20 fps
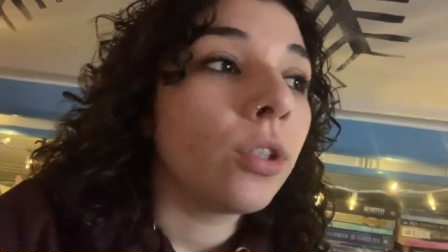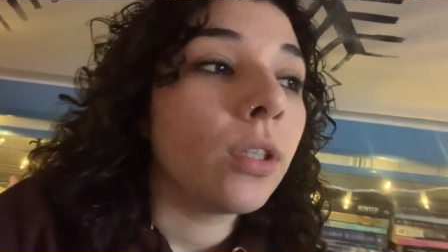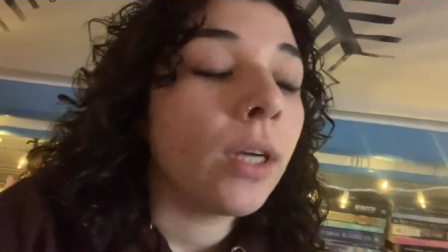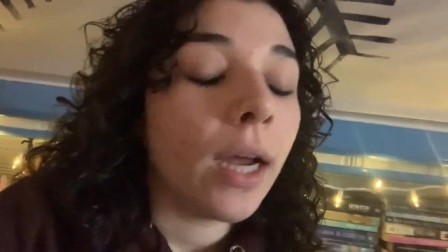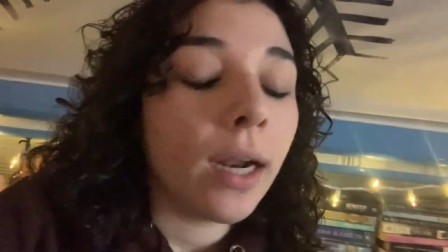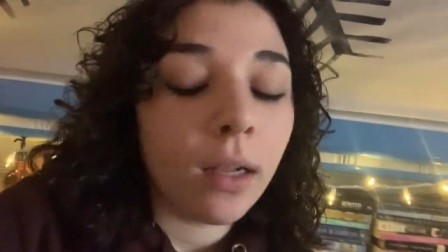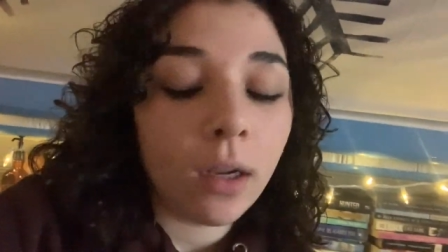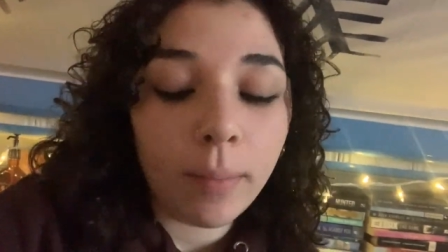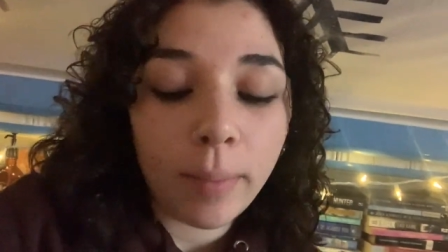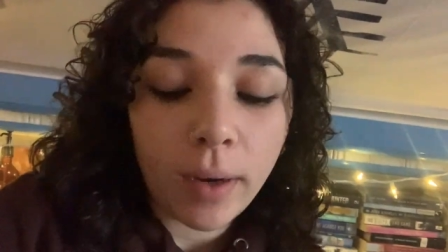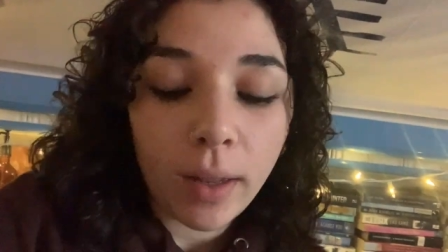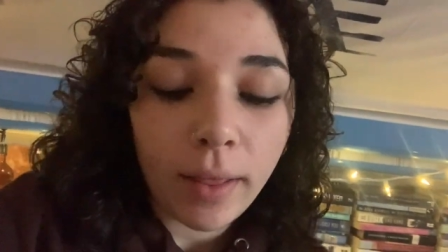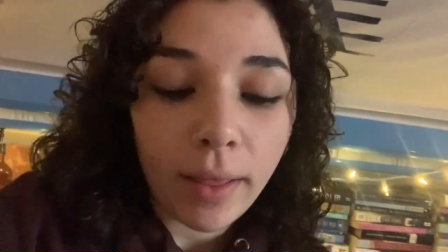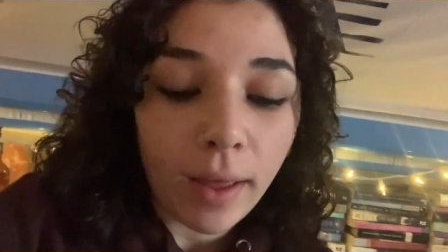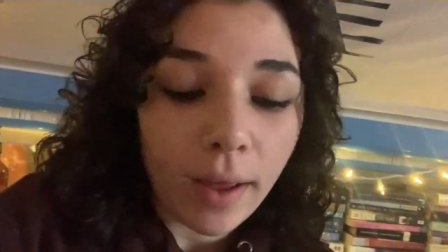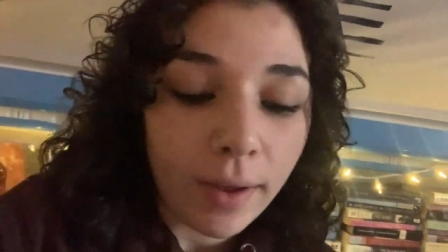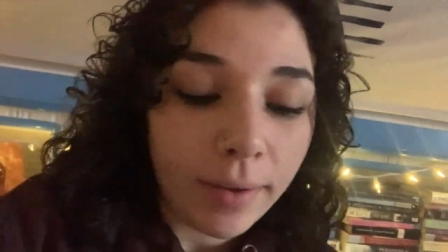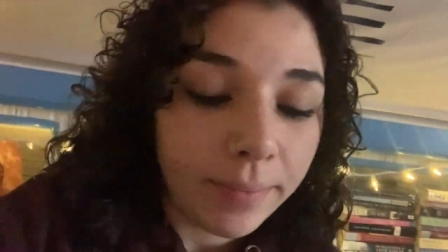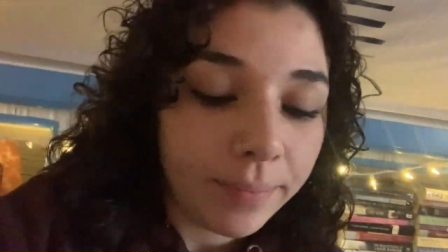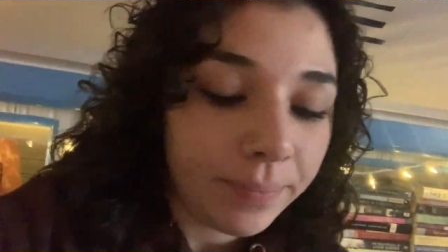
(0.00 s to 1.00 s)
Had a little bit of
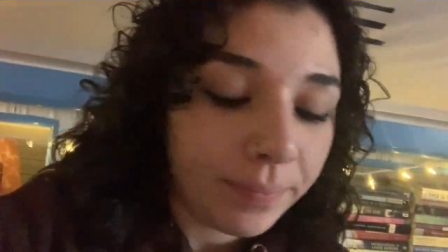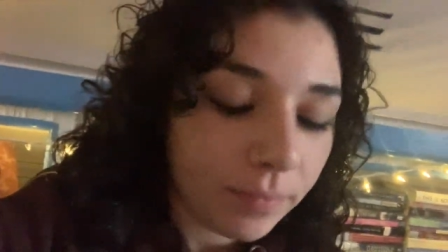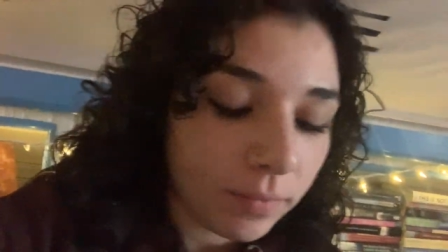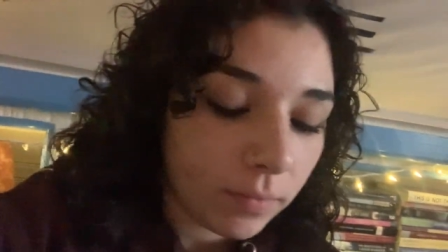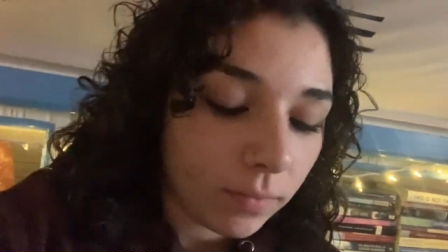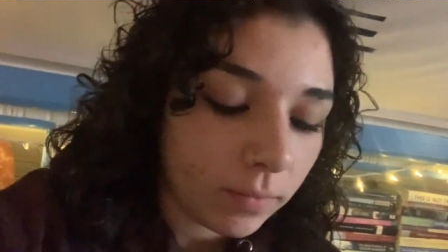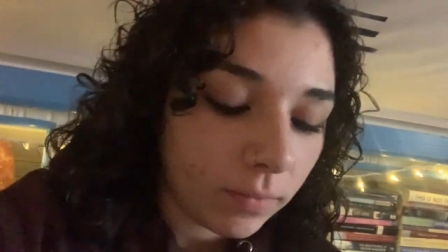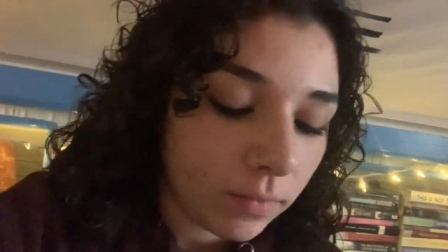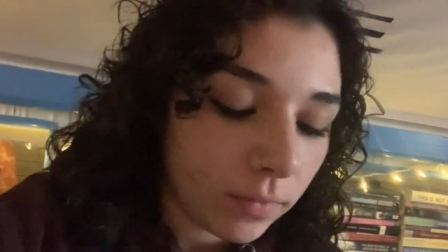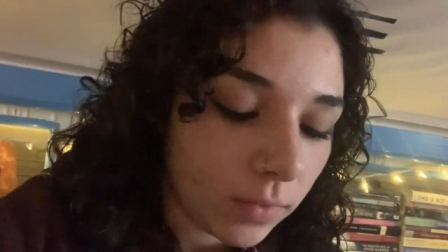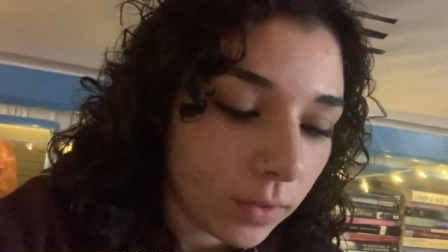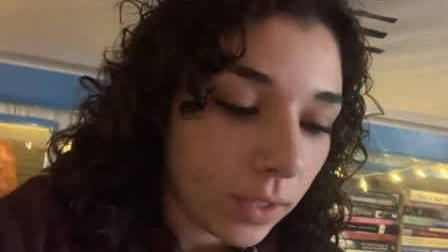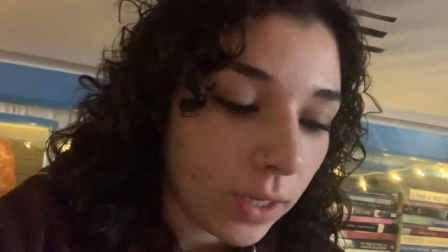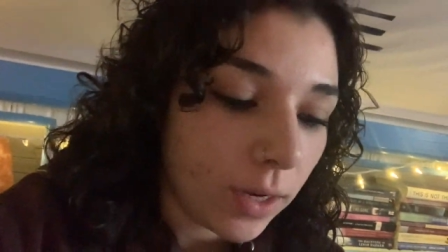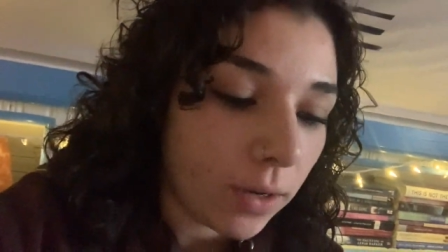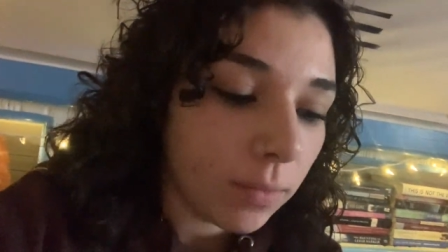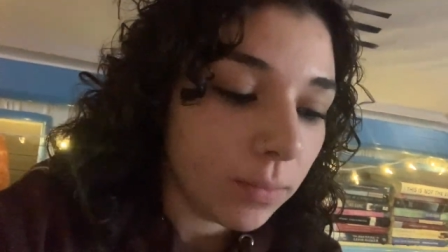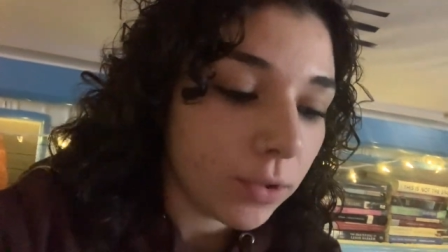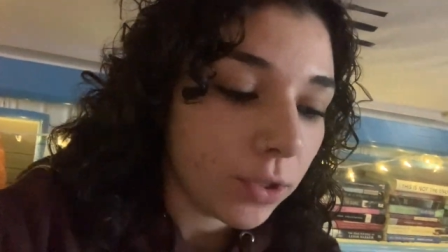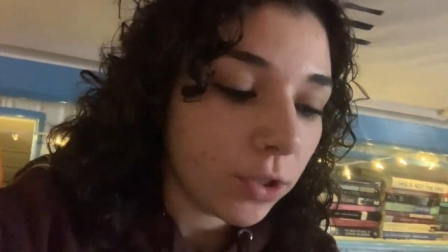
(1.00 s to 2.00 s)
that.
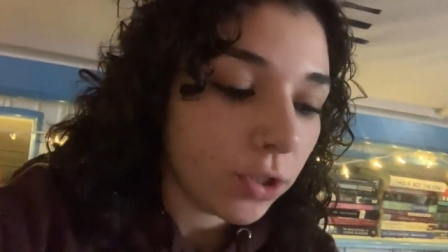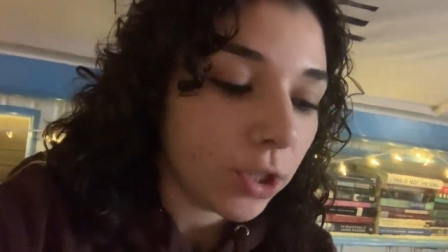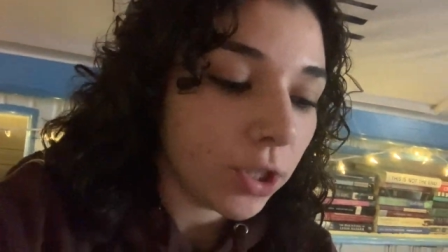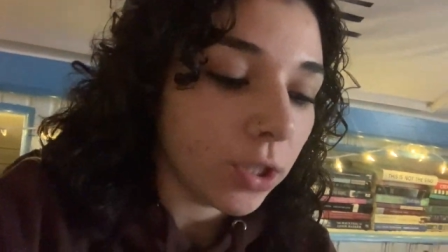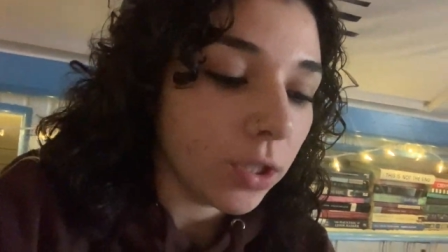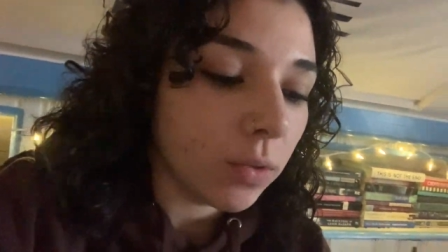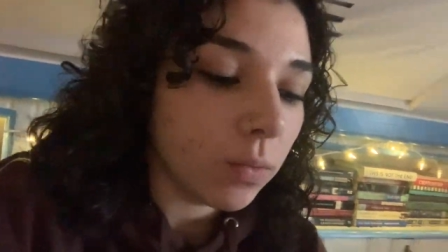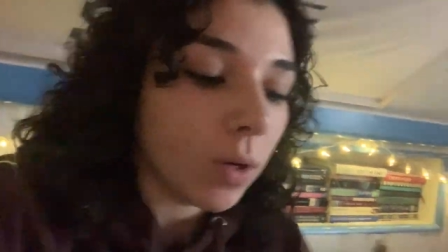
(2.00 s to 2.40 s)
Now I'm just chilling